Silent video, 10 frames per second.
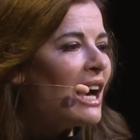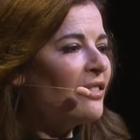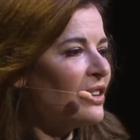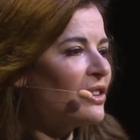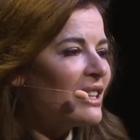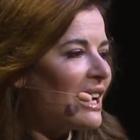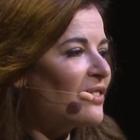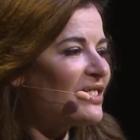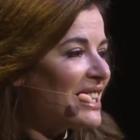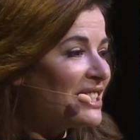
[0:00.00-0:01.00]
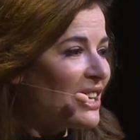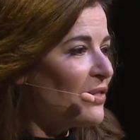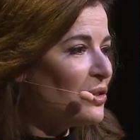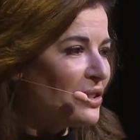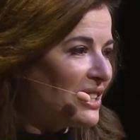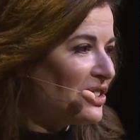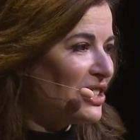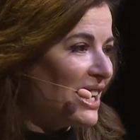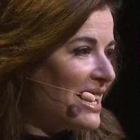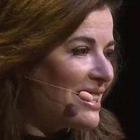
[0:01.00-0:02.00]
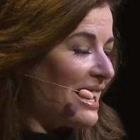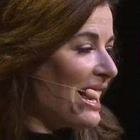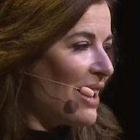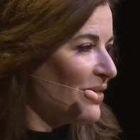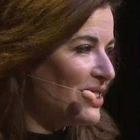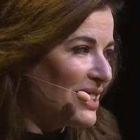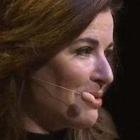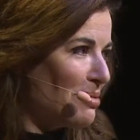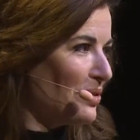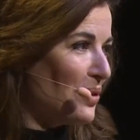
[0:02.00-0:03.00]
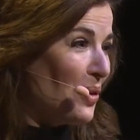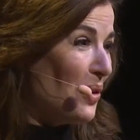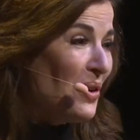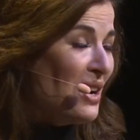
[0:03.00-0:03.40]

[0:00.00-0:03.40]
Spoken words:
I feel that I've said several things today that I haven't said before.